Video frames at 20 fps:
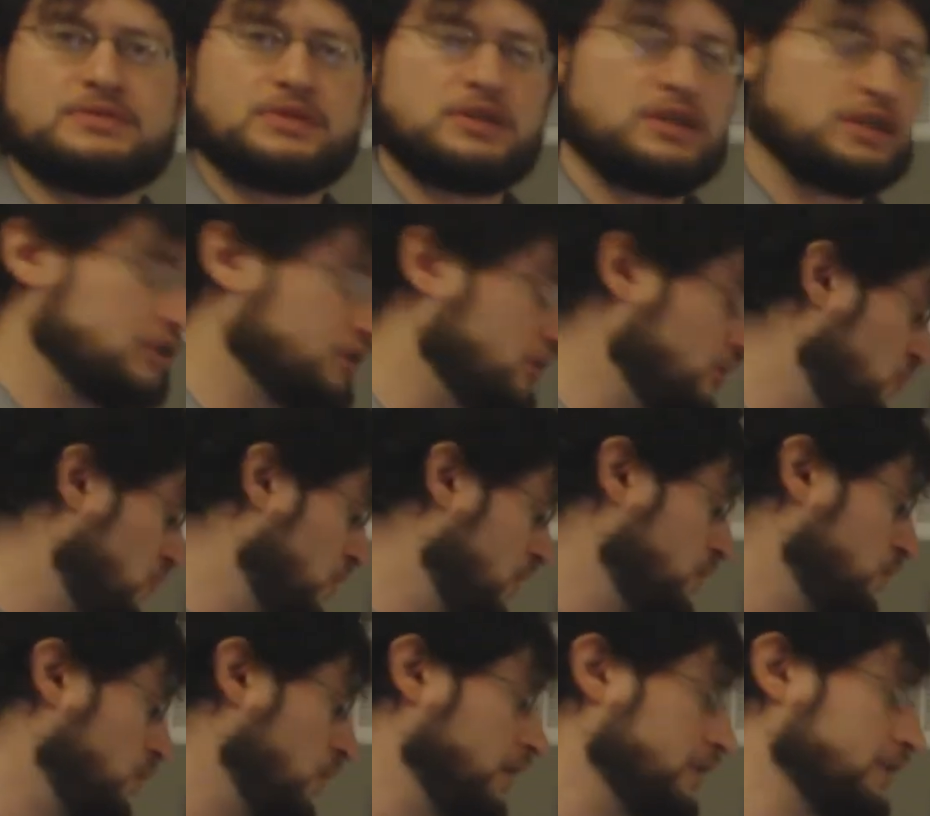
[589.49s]
Right? So
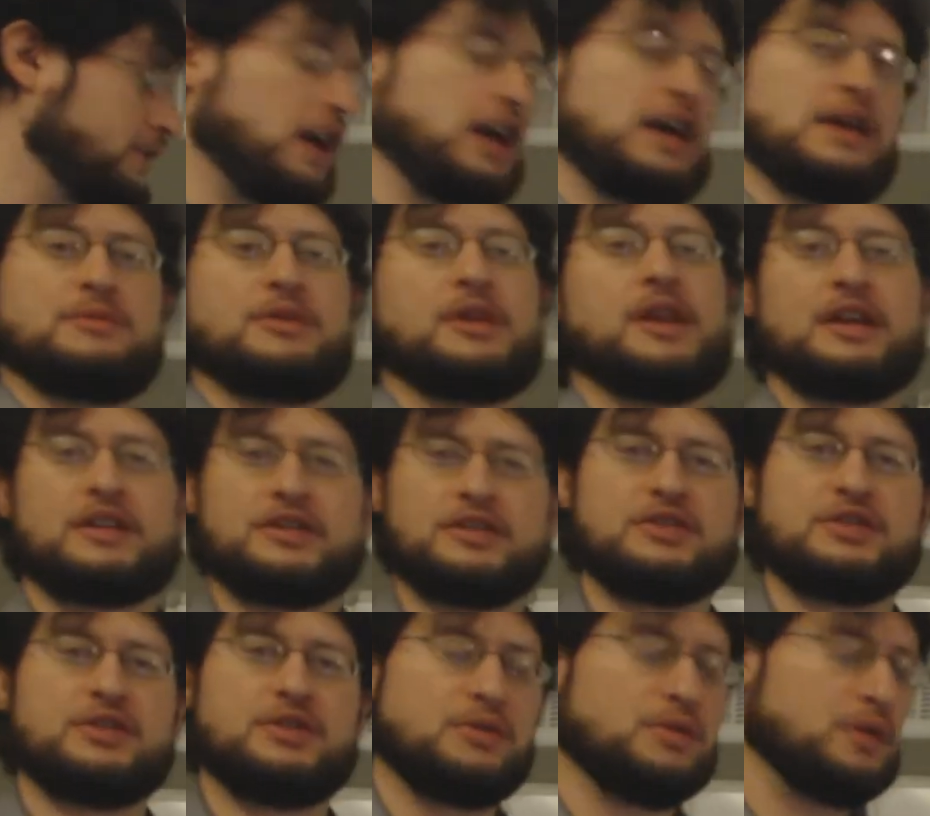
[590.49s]
1, 1 times
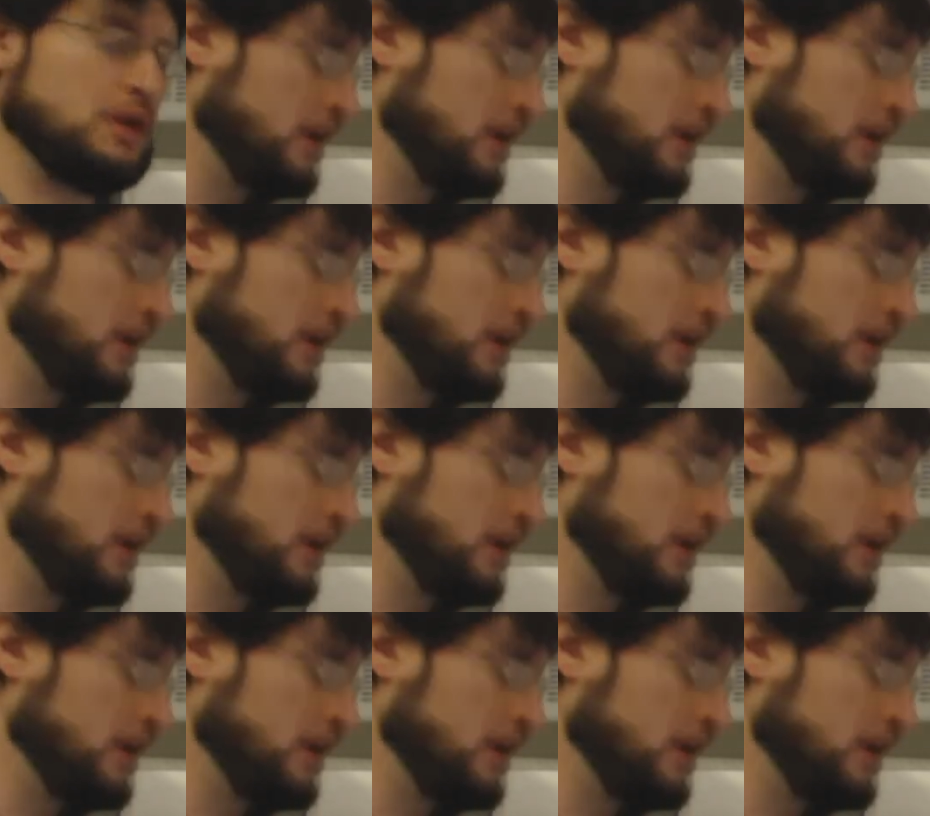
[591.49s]
x2.